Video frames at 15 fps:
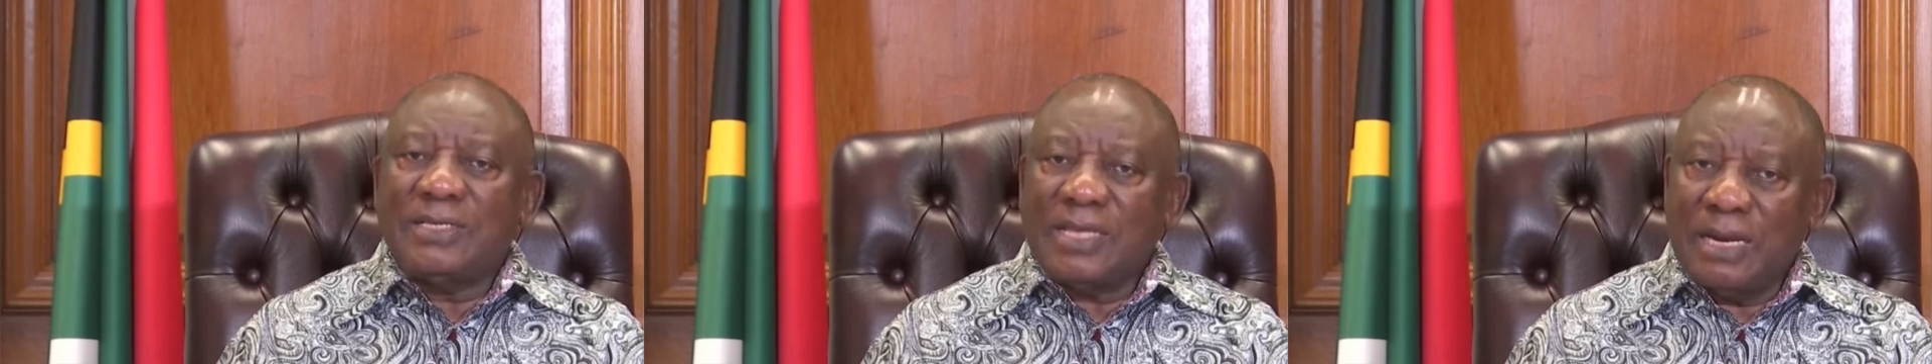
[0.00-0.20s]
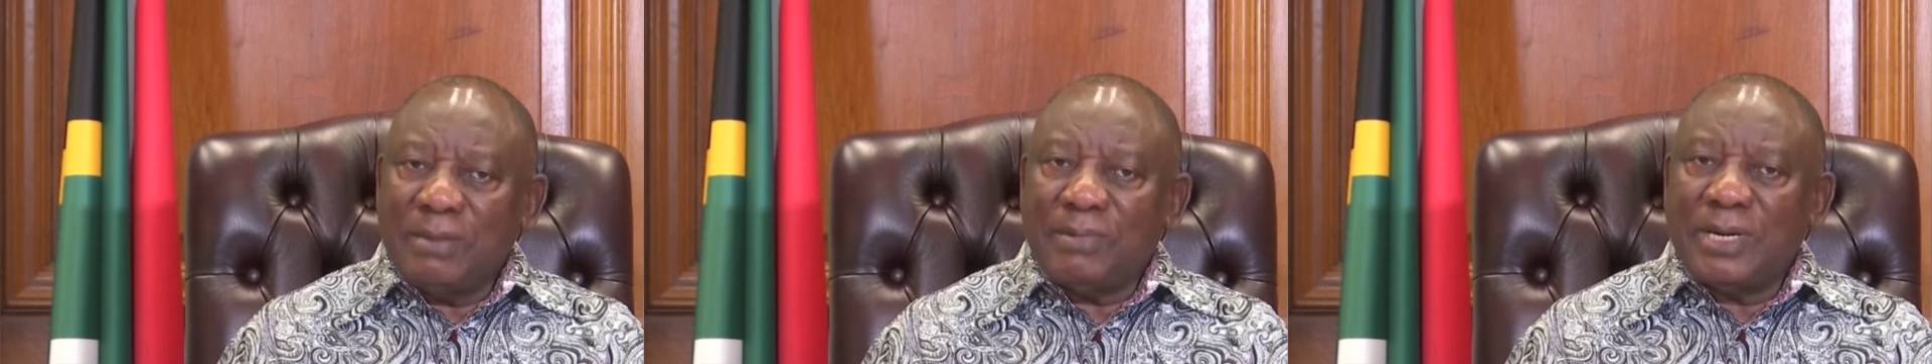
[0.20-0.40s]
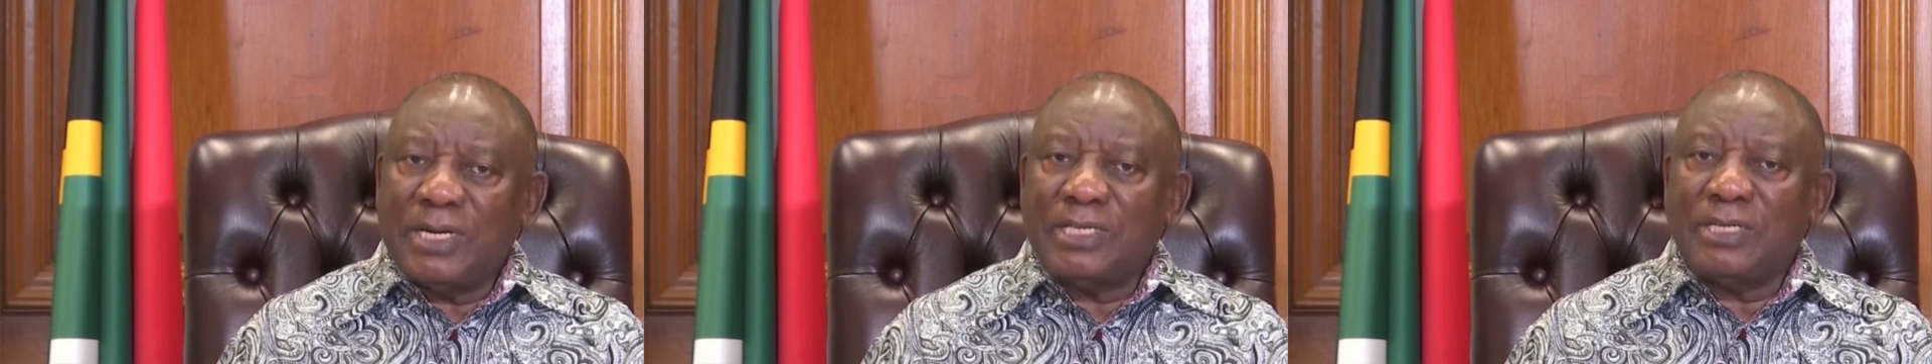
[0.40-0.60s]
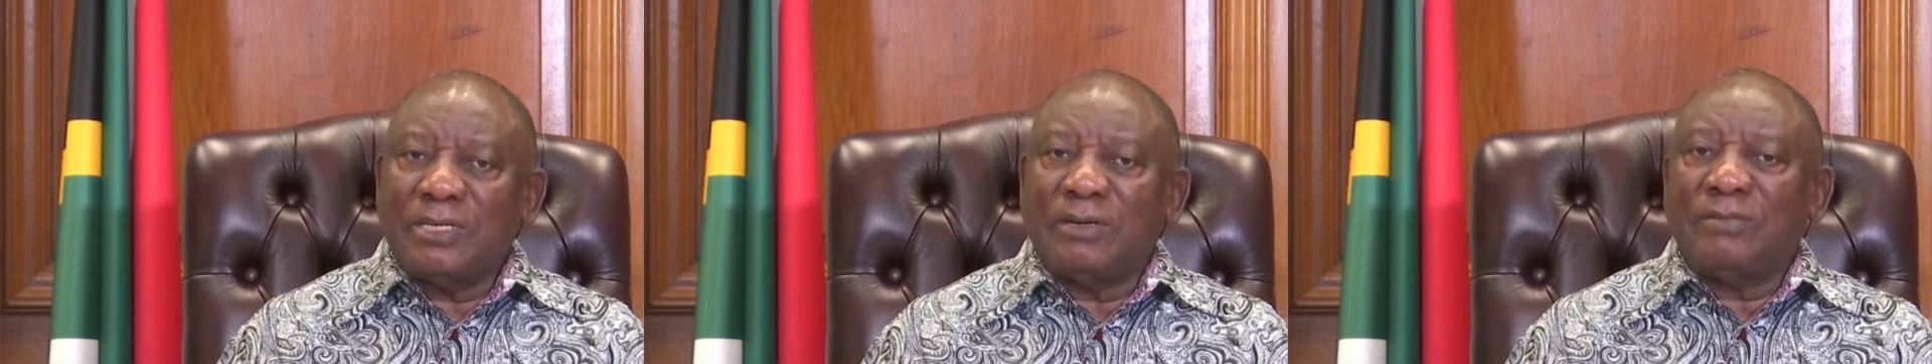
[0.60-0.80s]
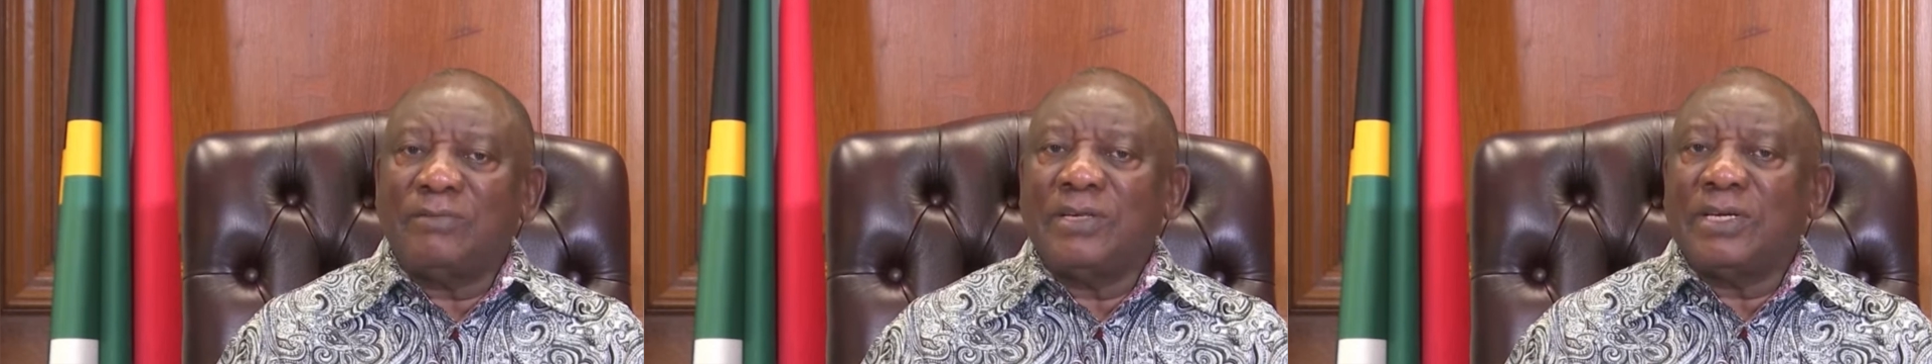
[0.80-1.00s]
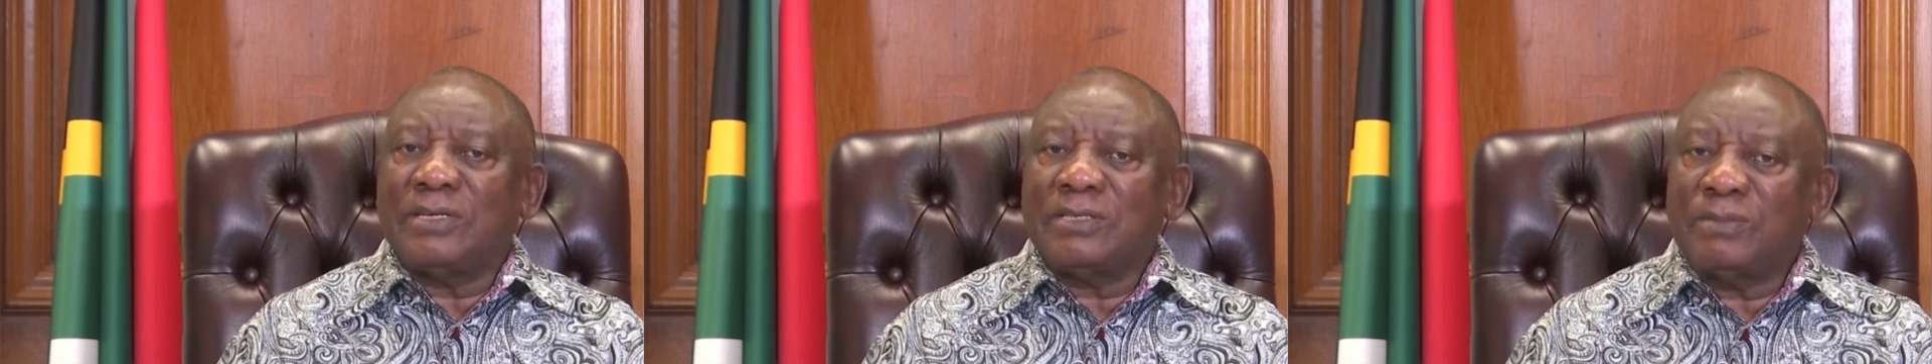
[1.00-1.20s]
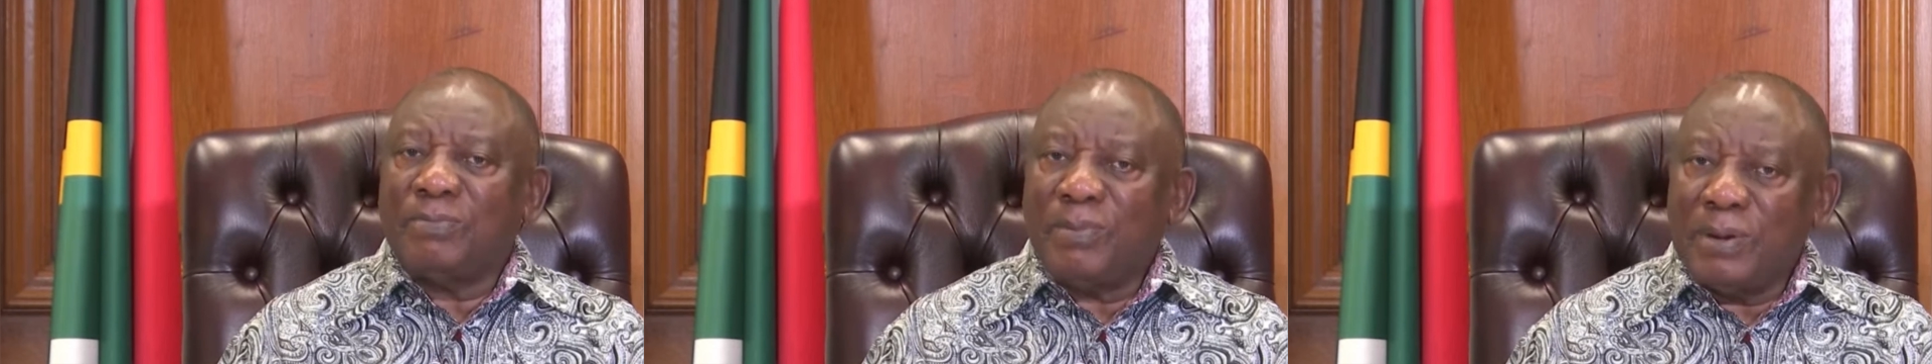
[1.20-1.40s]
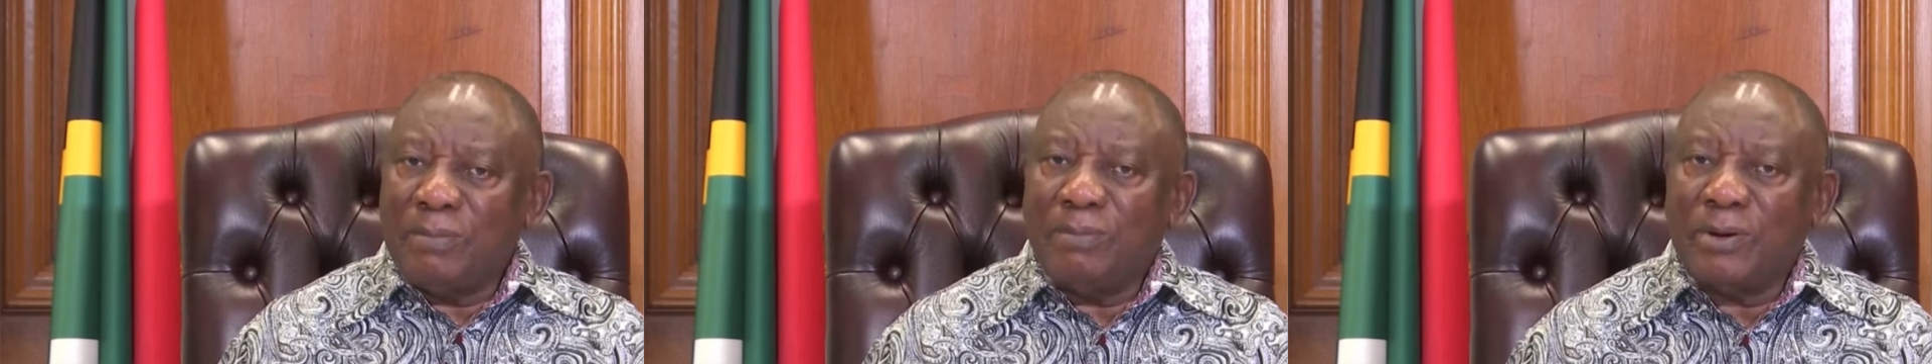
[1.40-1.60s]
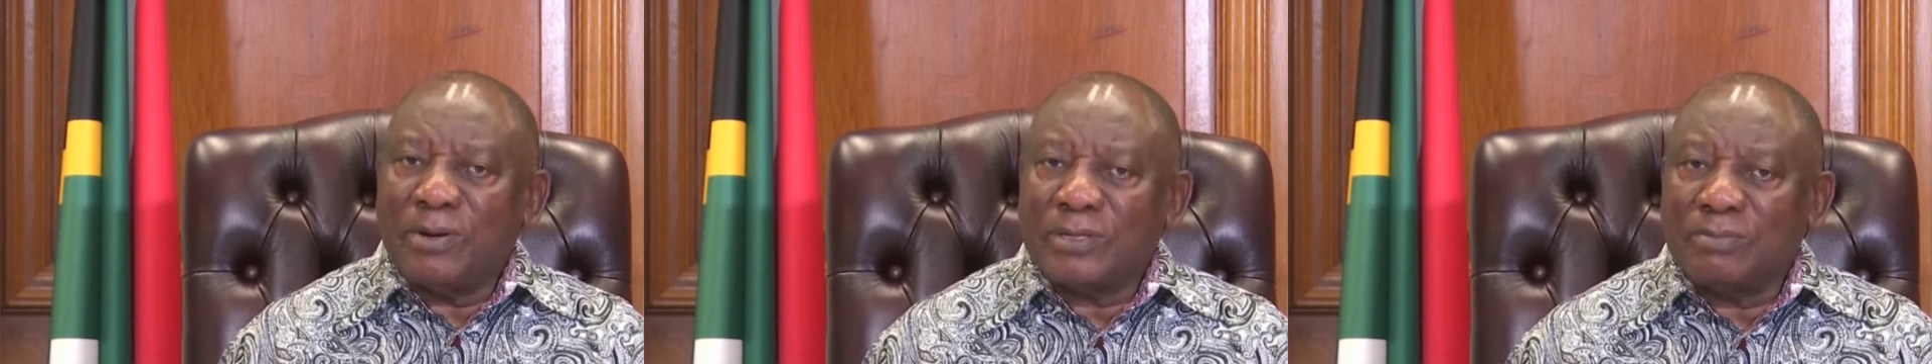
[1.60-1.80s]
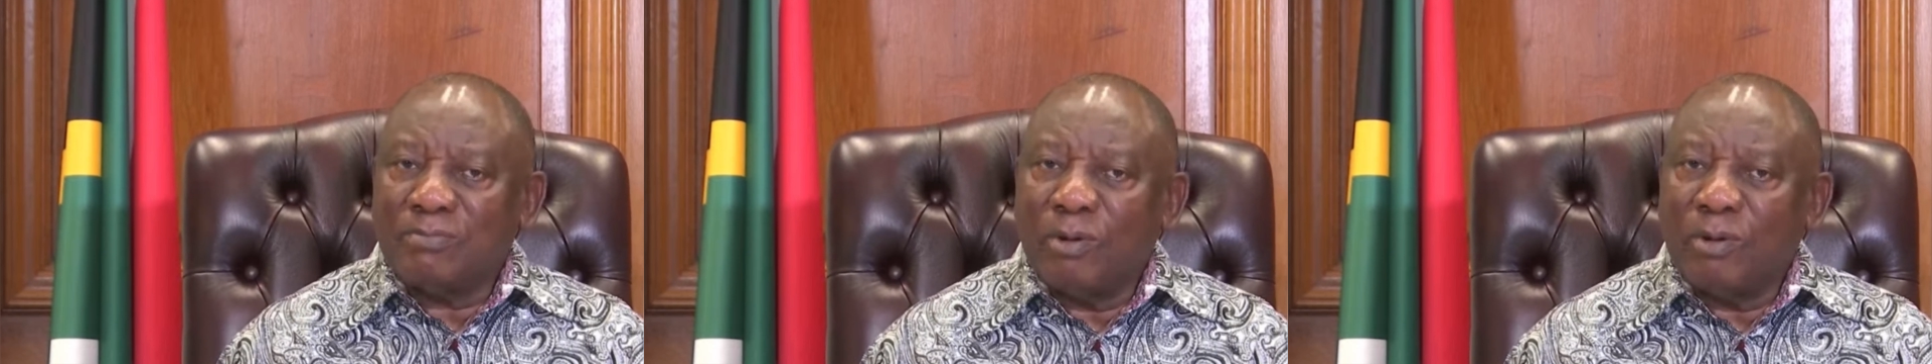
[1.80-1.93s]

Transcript: celebration of the Sprinkboks'